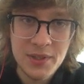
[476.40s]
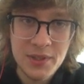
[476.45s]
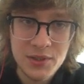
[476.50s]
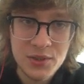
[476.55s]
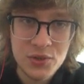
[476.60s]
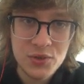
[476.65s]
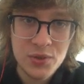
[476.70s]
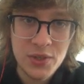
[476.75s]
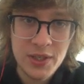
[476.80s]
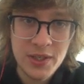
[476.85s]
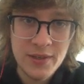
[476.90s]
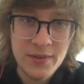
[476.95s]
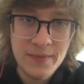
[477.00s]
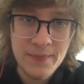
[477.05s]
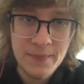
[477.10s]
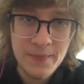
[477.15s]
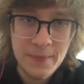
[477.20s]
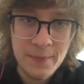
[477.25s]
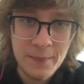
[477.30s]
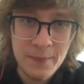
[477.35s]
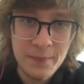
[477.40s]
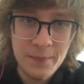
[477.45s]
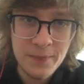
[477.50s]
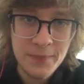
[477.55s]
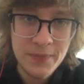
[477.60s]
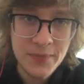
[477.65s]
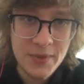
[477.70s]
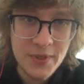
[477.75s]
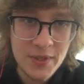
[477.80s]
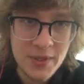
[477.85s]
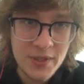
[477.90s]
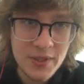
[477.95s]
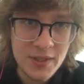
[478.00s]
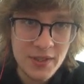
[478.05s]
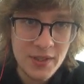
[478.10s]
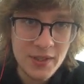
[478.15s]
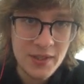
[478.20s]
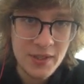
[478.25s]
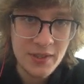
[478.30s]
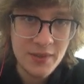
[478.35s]
string.
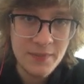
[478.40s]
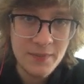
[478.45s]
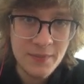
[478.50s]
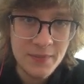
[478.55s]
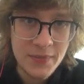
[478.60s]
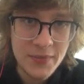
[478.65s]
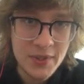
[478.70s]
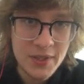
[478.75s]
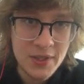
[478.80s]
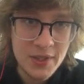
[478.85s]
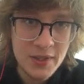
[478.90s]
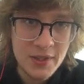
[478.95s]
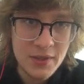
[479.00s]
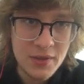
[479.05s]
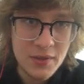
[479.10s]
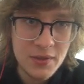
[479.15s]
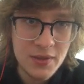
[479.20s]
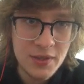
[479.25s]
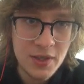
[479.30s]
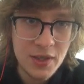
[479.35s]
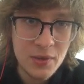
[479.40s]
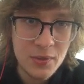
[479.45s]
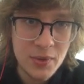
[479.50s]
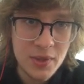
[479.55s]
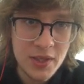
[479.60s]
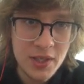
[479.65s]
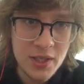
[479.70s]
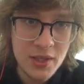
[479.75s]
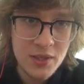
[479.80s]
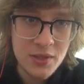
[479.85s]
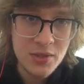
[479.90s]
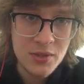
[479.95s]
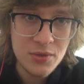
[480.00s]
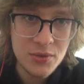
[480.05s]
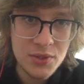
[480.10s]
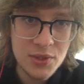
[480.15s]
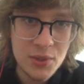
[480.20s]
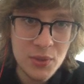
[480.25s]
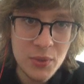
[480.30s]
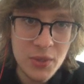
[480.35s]
Okay. Now right here,
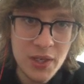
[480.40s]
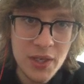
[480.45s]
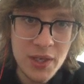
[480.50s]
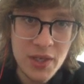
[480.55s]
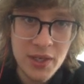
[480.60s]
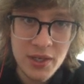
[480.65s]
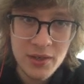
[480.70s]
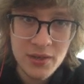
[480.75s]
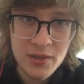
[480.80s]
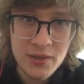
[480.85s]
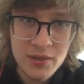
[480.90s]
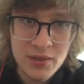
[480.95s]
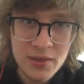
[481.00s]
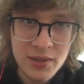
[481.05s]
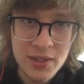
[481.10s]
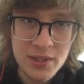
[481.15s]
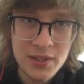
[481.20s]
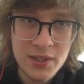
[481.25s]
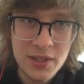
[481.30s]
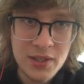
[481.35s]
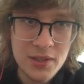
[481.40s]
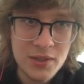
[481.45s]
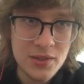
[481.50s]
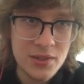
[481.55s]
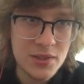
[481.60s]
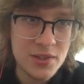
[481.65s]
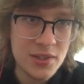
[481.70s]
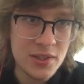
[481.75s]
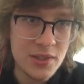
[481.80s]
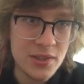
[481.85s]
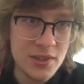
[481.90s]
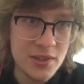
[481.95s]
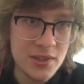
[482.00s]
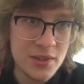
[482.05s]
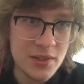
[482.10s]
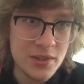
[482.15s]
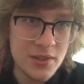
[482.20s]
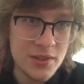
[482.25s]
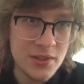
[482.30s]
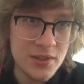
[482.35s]
see that we get an error, and the error
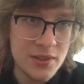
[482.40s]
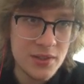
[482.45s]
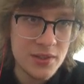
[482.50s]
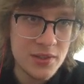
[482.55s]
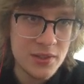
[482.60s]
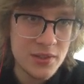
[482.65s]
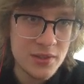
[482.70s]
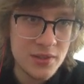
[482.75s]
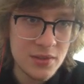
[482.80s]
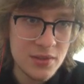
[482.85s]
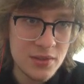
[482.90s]
says,